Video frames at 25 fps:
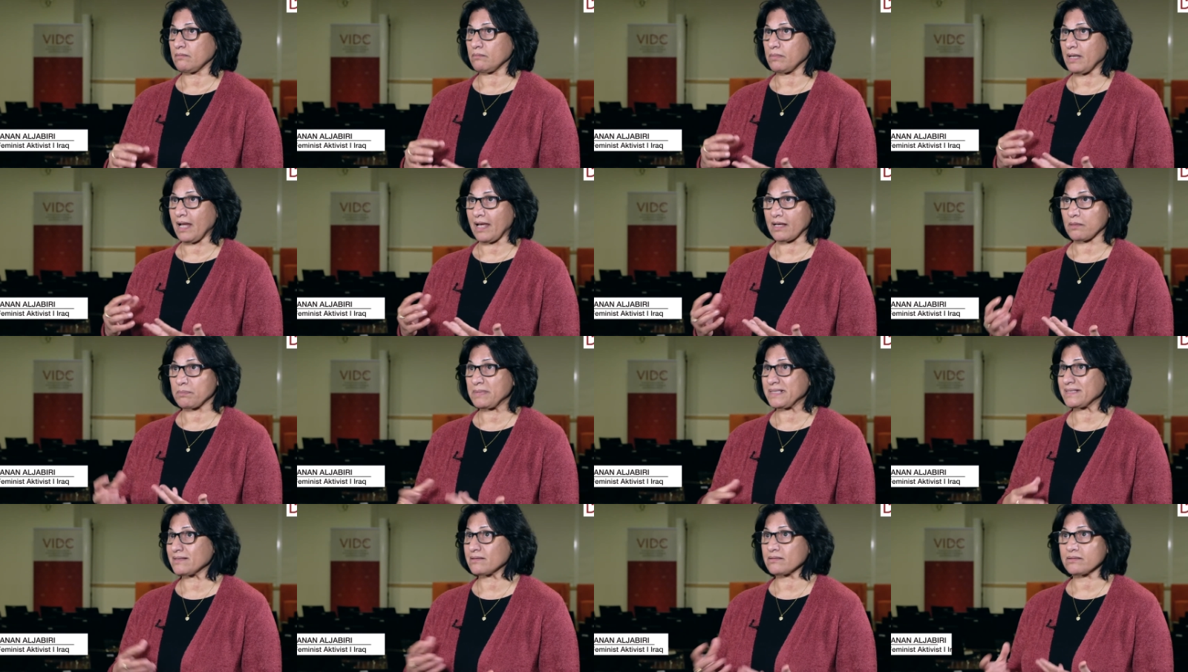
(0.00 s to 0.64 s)

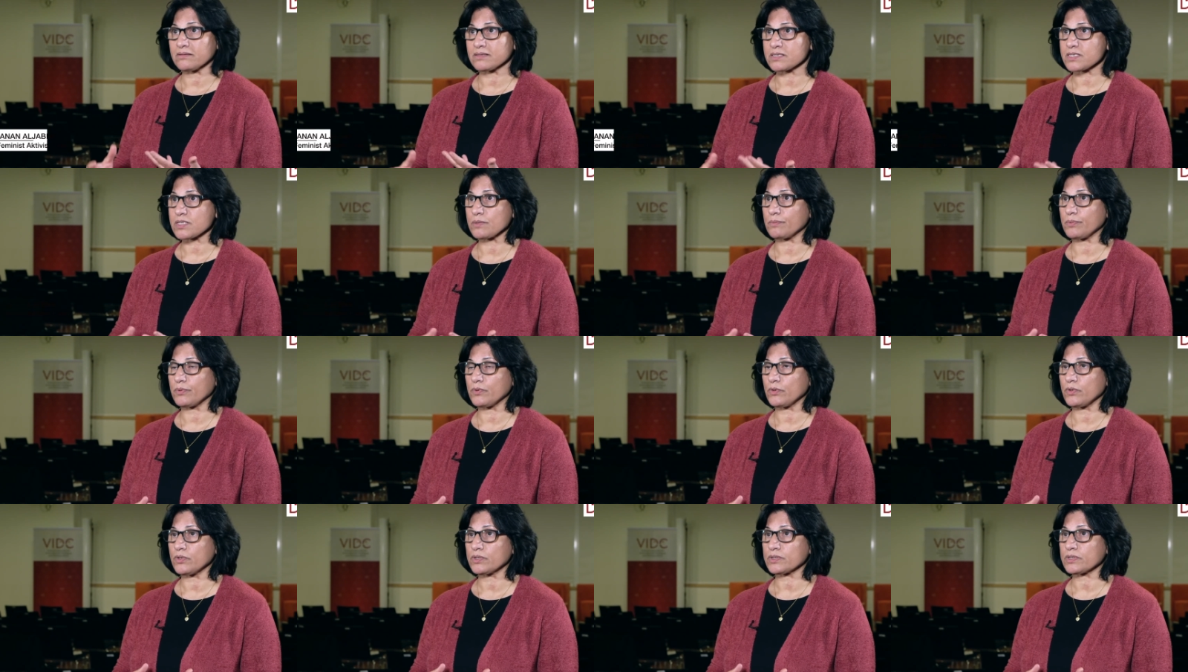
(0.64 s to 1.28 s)
like medical
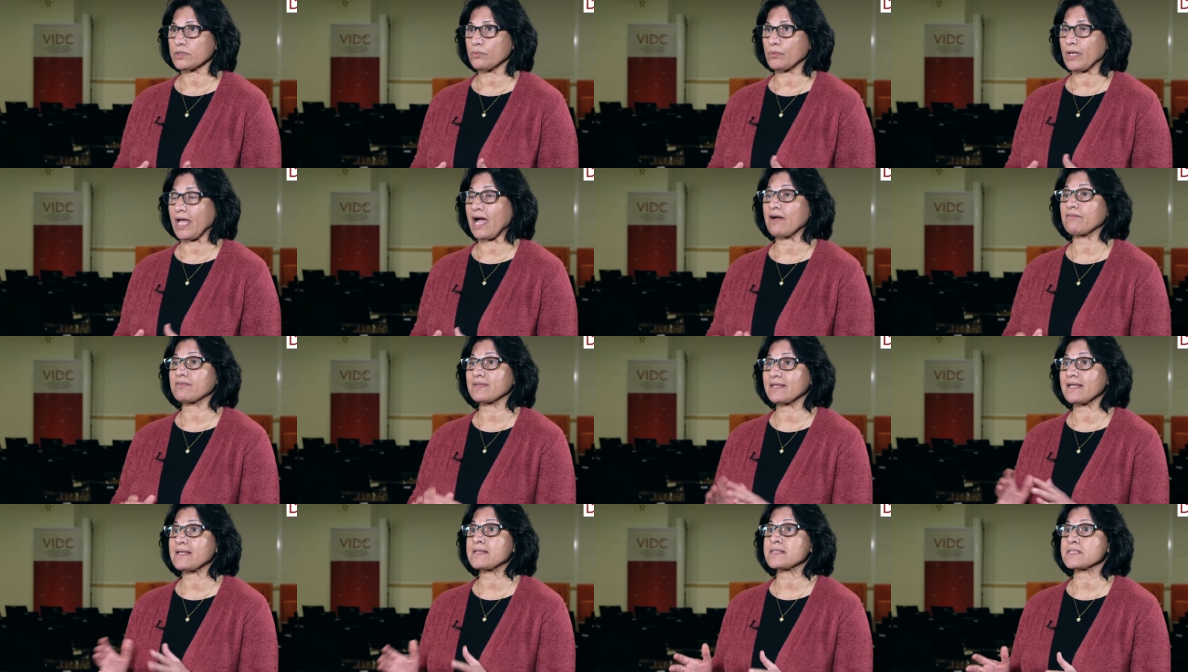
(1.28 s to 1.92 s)
support. We
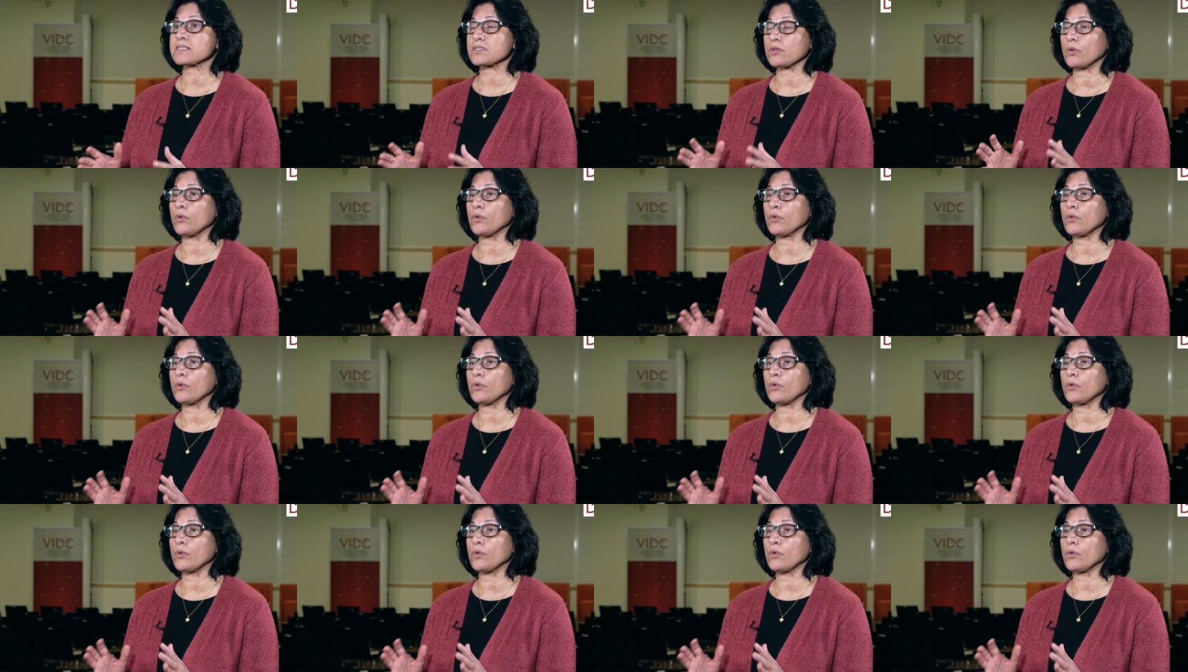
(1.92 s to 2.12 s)
have tents